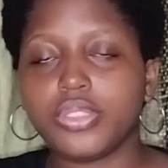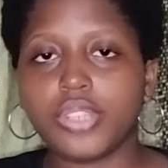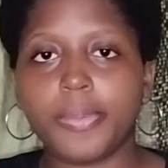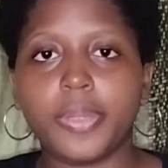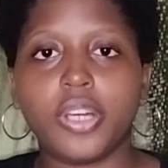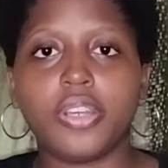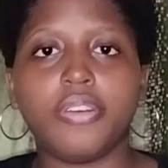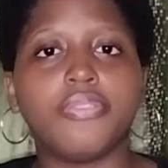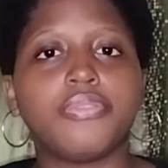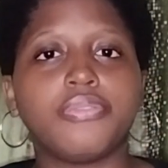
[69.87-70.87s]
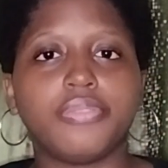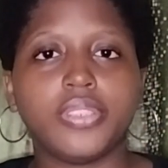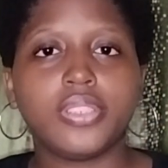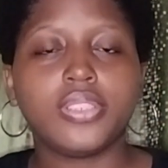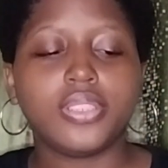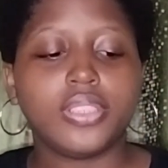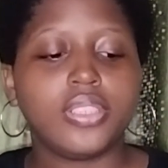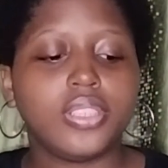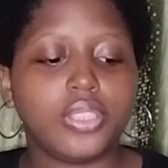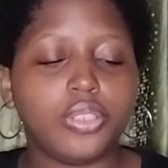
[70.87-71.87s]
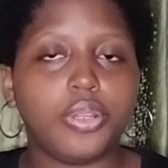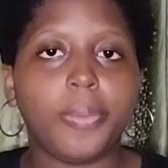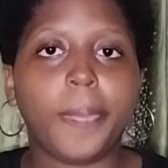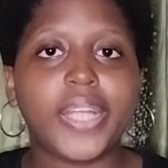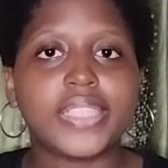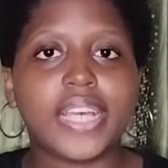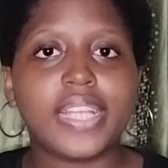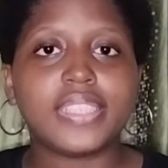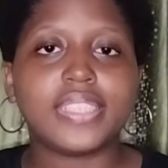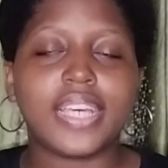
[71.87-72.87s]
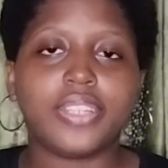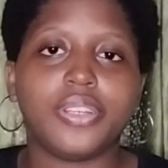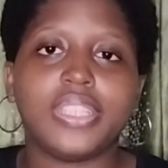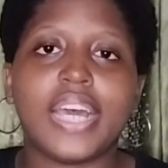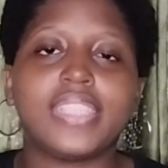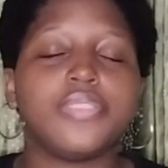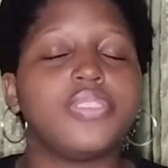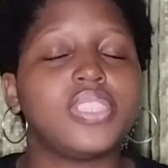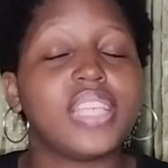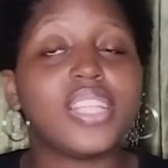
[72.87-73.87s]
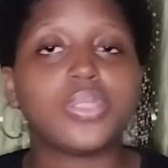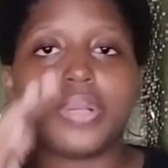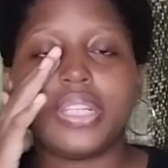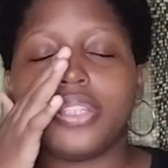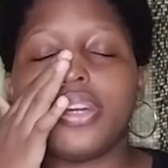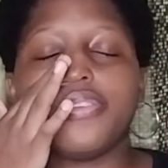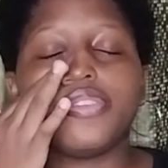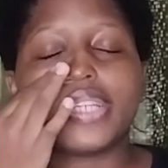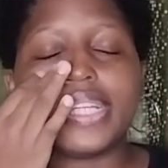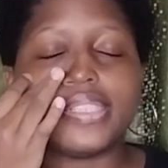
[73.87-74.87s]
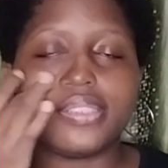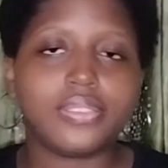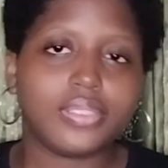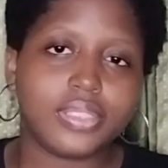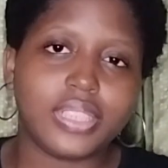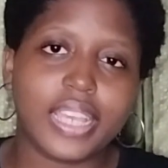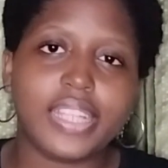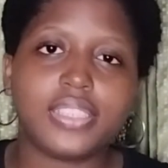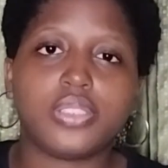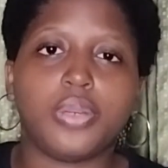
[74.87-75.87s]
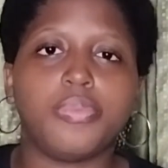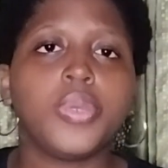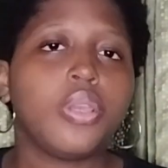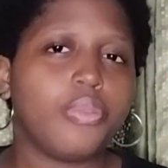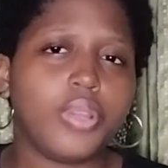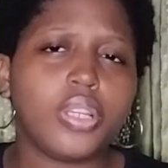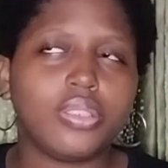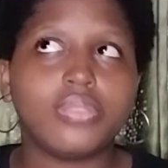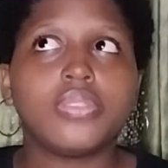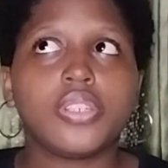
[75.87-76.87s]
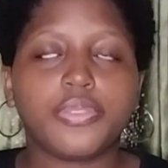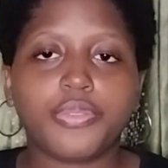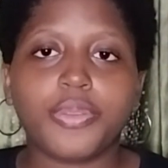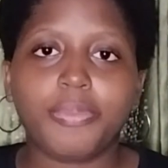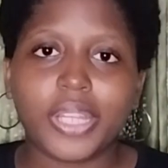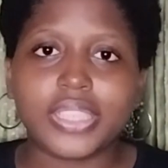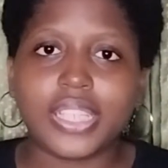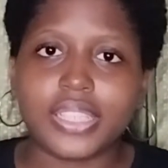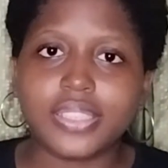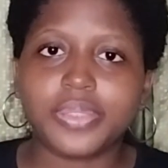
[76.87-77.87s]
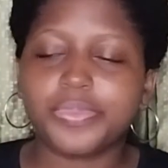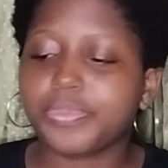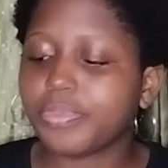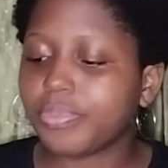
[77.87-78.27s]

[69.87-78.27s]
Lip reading: drop a lot of, patterns and all that. If you search well enough, you can get some really good free patterns.